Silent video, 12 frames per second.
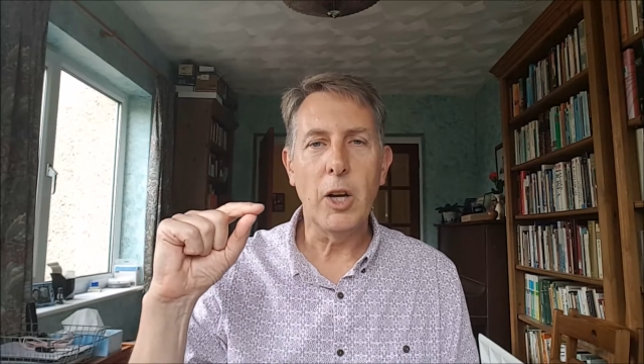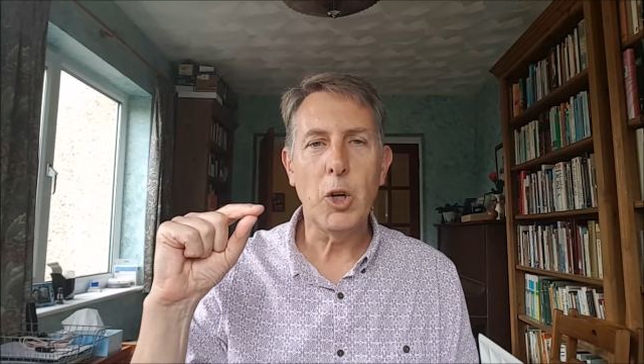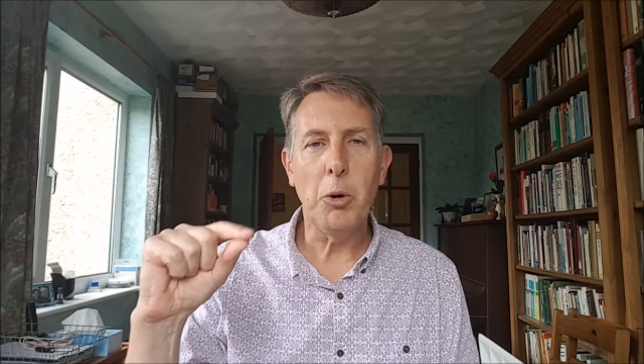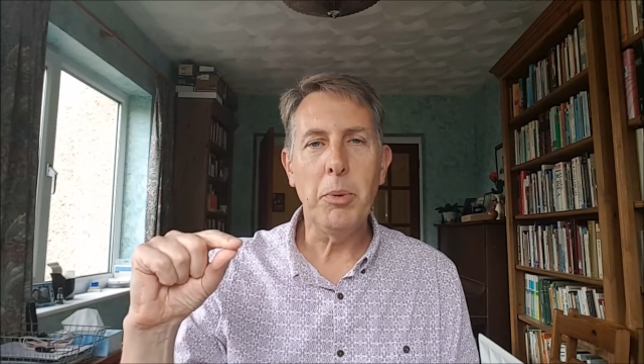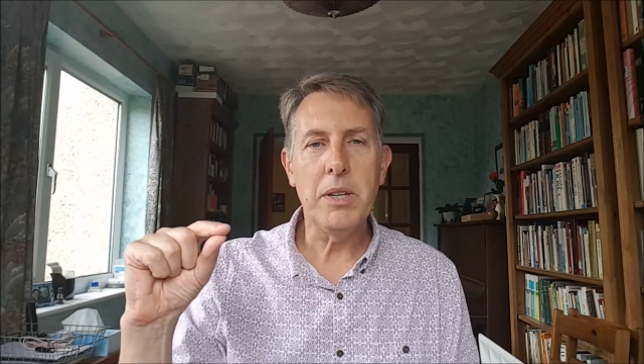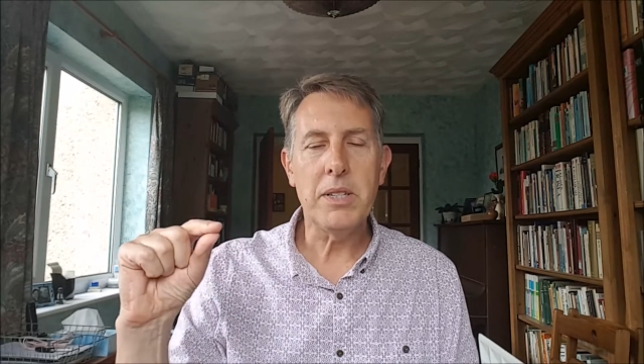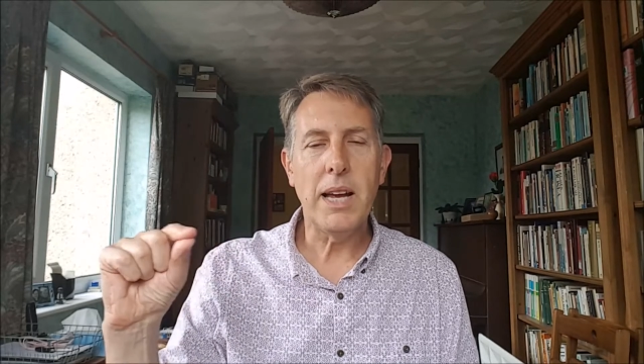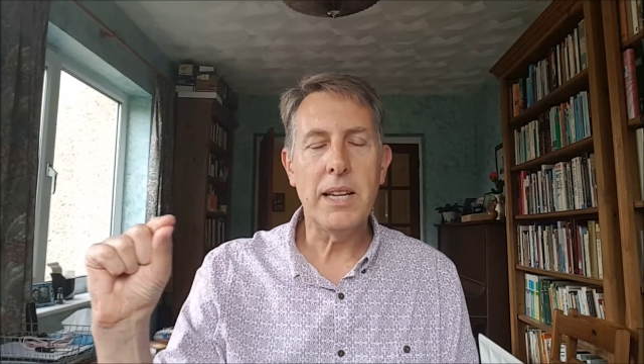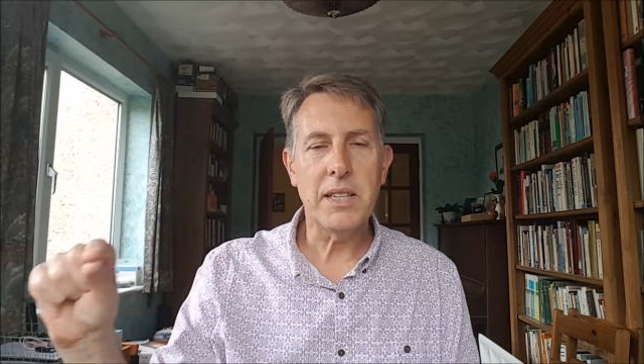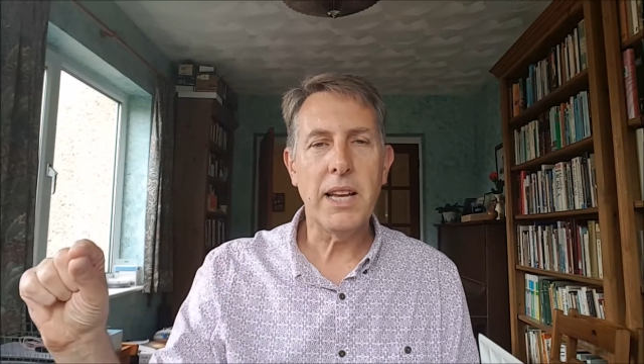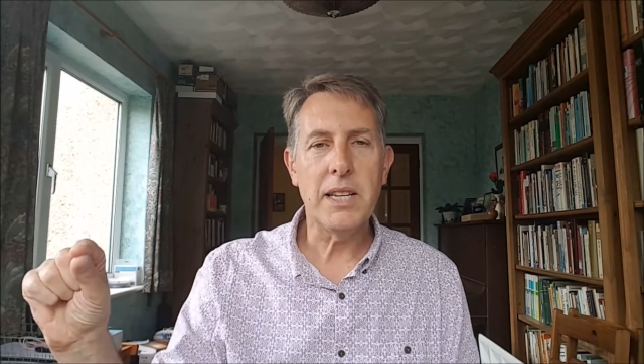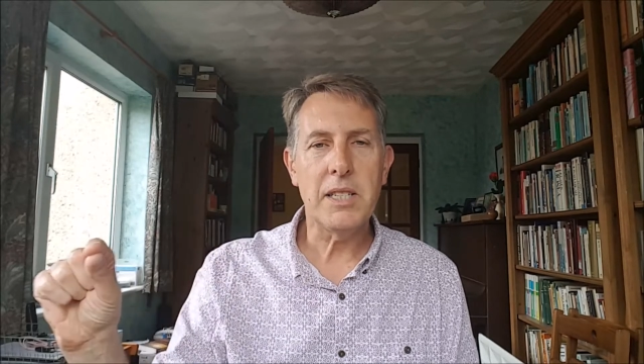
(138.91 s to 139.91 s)
comment
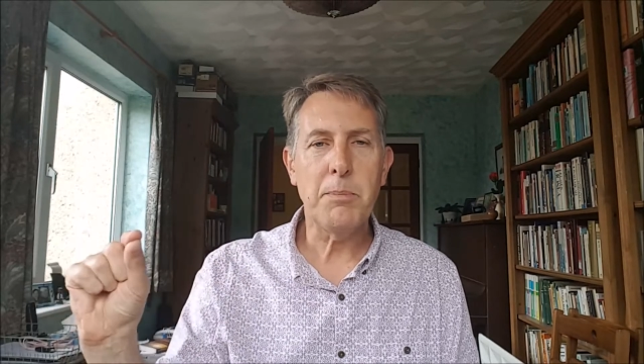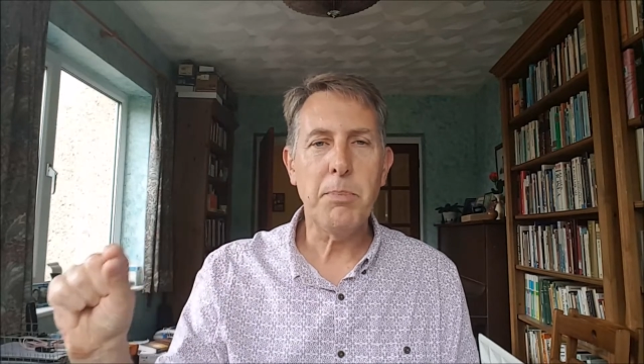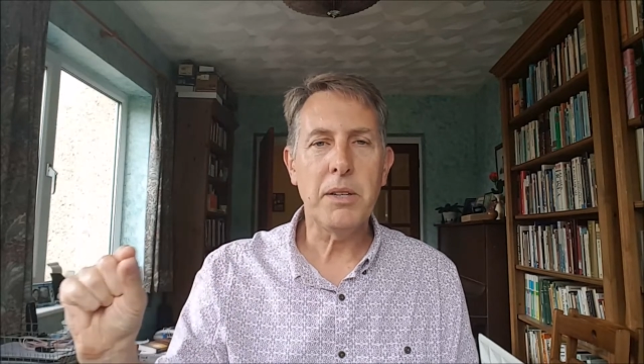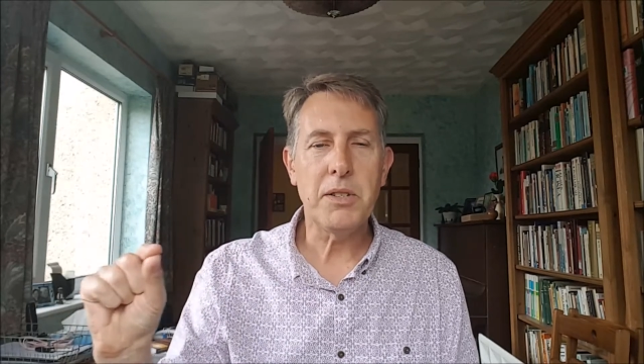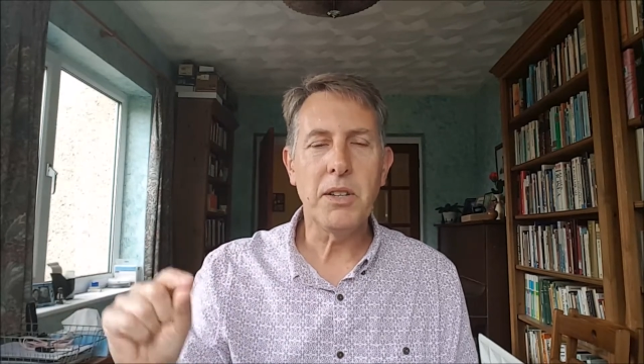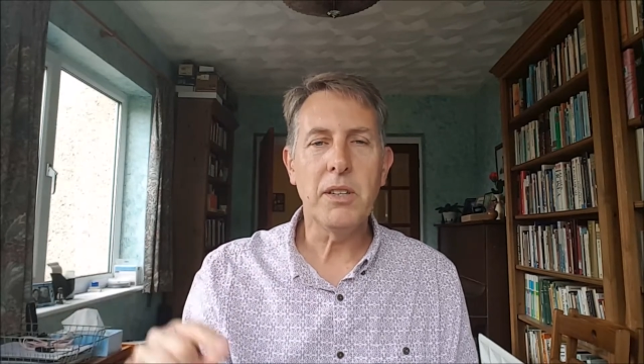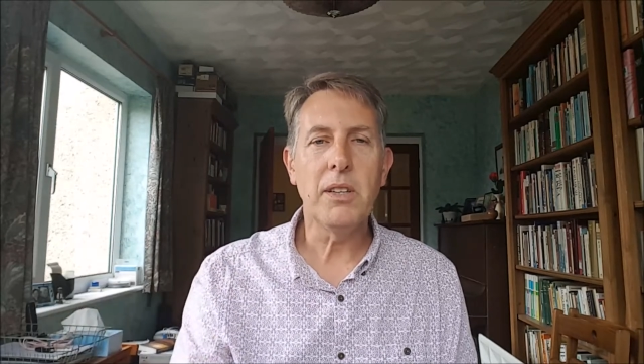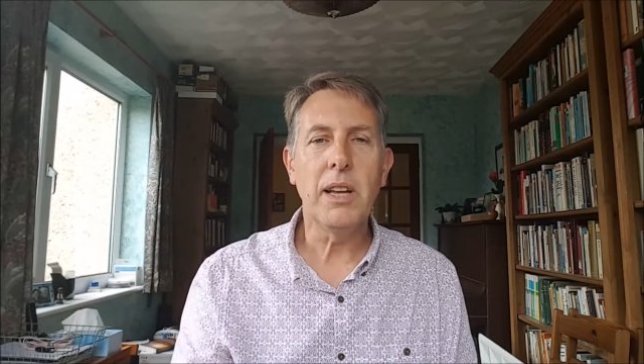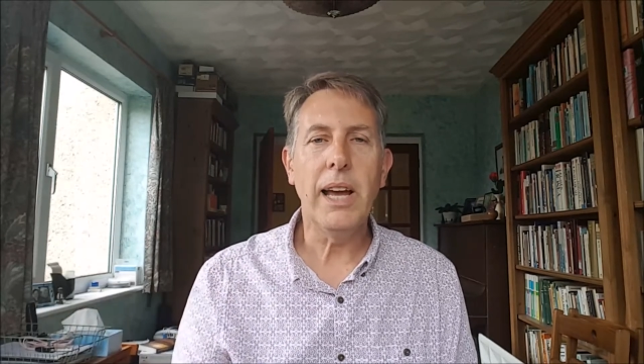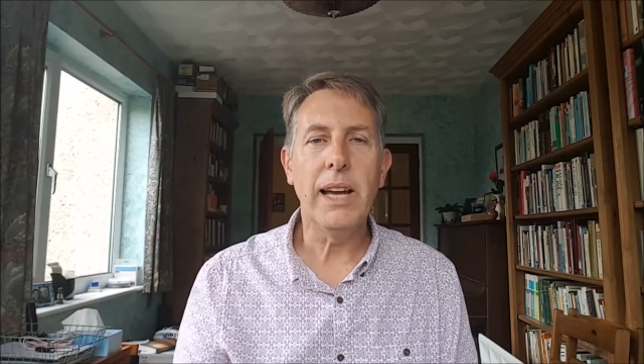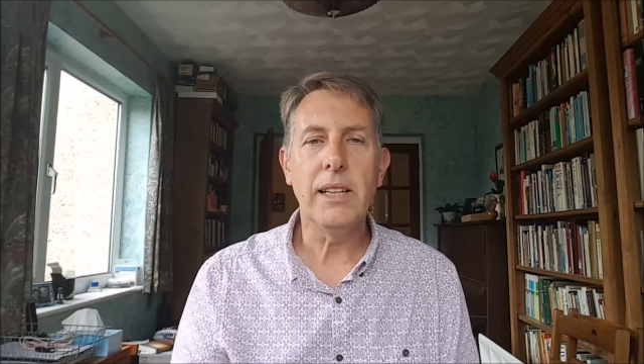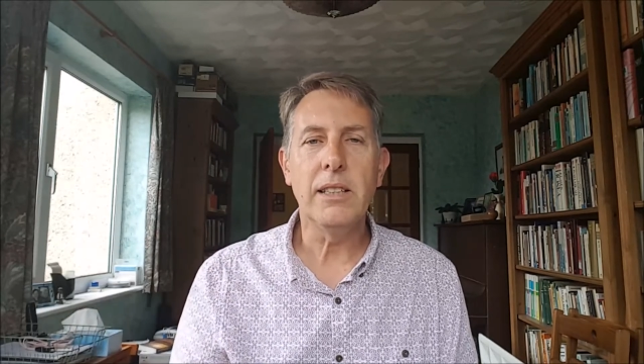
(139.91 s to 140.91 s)
as guest button
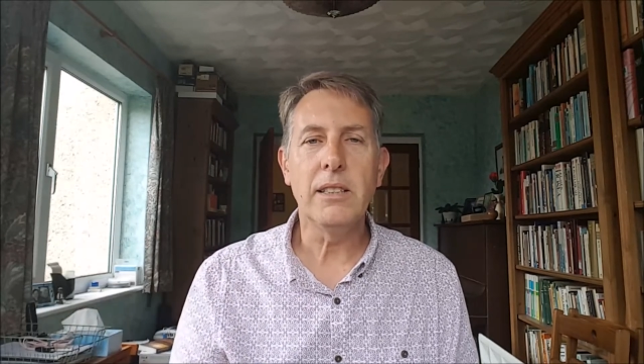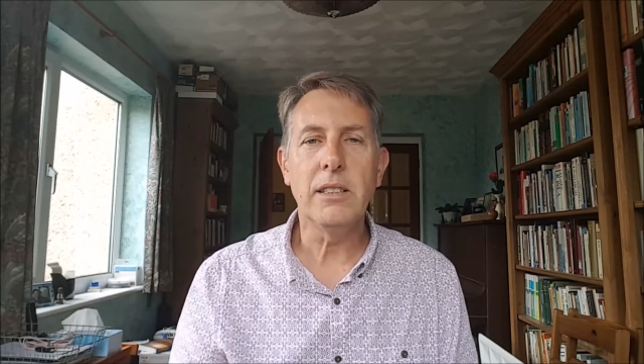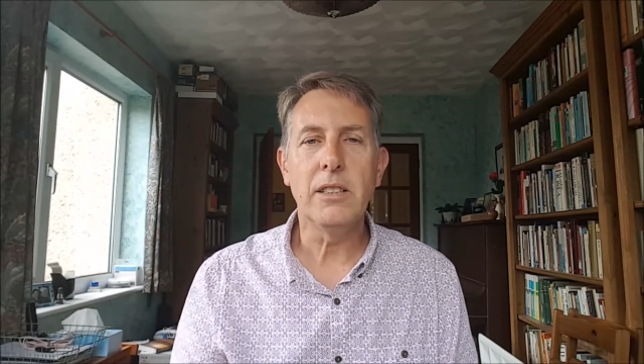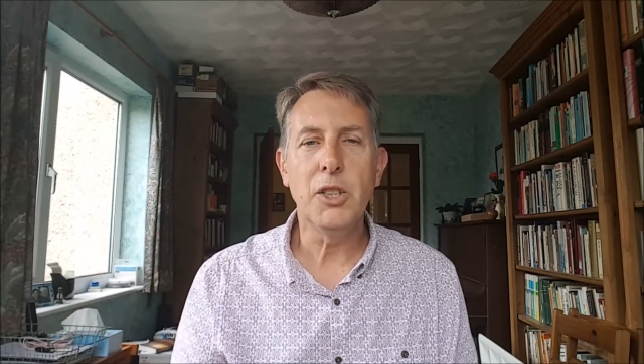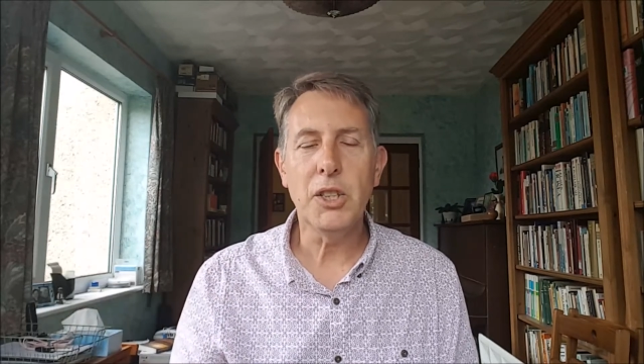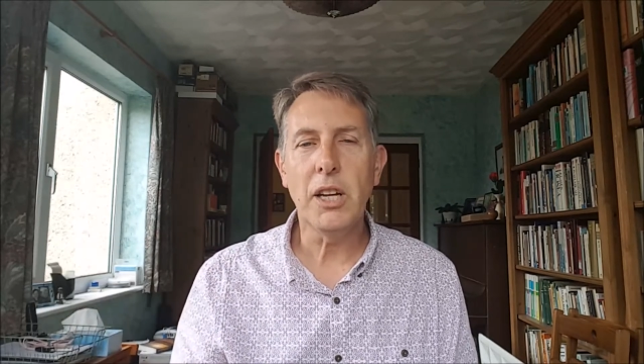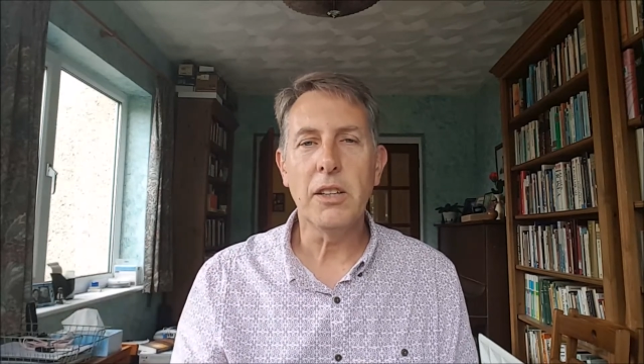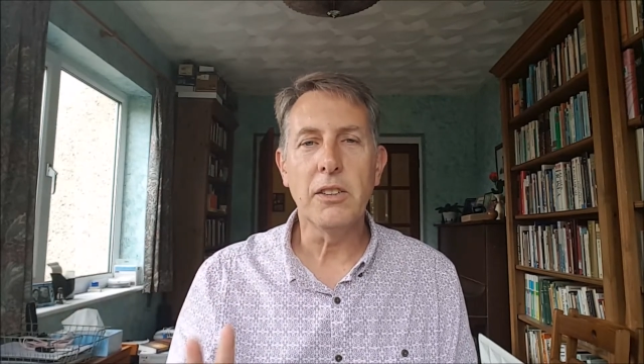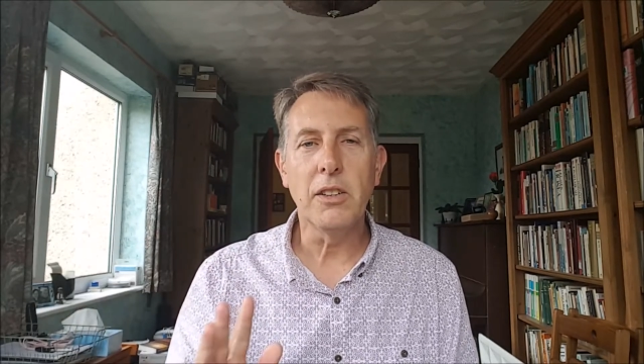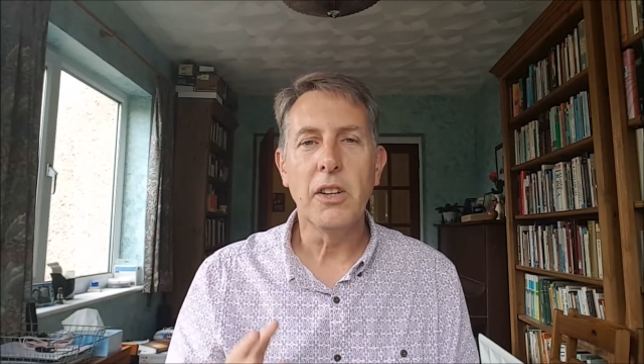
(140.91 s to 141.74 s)
and you're done.